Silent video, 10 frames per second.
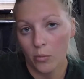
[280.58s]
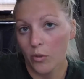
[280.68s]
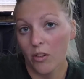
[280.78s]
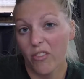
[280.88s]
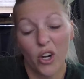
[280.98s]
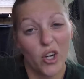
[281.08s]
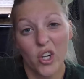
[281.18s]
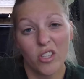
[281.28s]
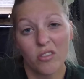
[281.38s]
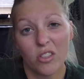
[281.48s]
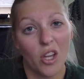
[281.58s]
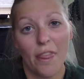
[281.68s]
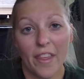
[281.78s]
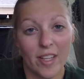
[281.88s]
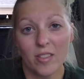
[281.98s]
We have heard
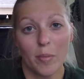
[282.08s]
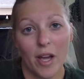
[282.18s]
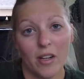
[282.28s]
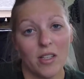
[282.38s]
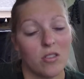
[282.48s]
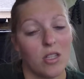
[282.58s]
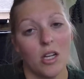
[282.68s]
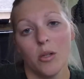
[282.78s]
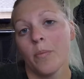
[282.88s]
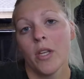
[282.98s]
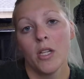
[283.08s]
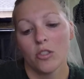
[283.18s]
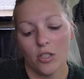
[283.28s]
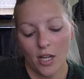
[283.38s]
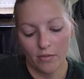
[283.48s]
good things about it, so
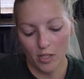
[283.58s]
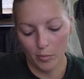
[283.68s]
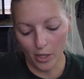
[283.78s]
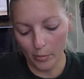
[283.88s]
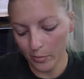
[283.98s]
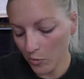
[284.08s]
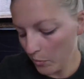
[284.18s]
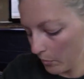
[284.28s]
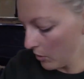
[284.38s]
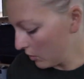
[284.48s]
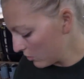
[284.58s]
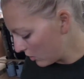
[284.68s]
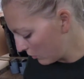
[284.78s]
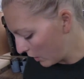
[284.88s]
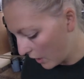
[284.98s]
shouldn't have any problems. But we
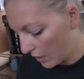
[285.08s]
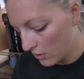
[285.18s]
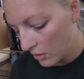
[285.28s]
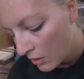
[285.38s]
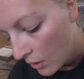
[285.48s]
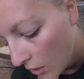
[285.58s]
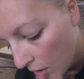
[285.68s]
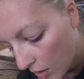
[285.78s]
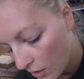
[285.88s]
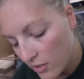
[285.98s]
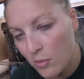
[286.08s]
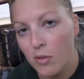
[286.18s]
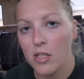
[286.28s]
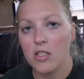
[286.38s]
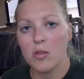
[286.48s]
also got some
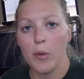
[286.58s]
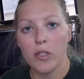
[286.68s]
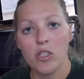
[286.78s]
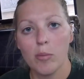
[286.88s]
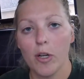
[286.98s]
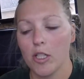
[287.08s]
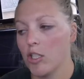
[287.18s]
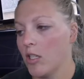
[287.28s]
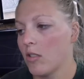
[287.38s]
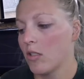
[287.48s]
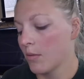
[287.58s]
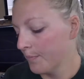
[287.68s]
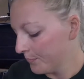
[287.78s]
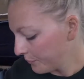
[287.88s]
of these spongy brushes,